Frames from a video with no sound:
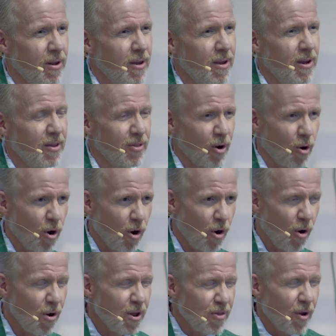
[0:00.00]
in their,
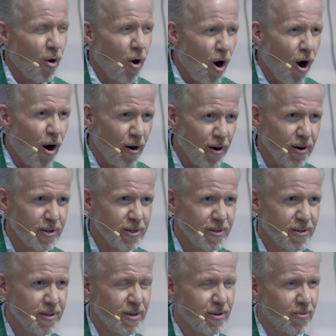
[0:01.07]
in their heart,
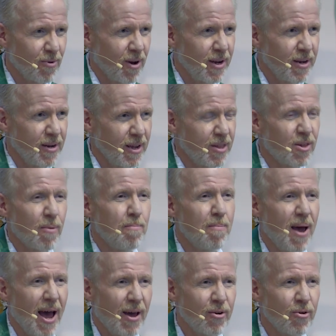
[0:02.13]
right? It's a
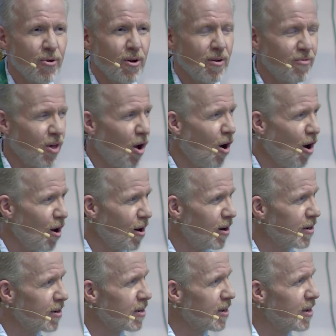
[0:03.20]
matter of the
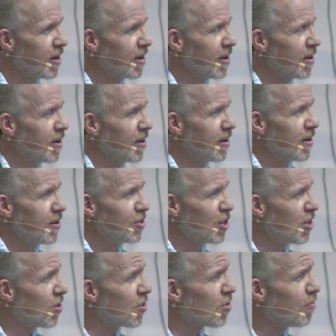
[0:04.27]
heart.
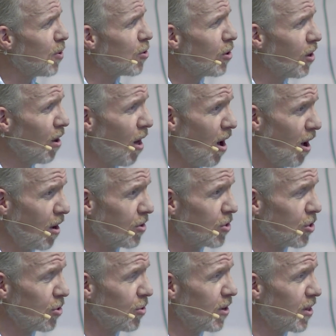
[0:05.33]
Jesus spoke a lot
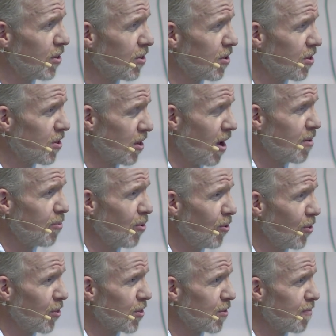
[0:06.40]
to his
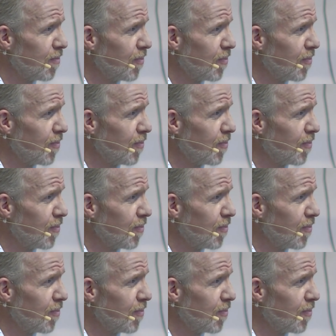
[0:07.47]
disciples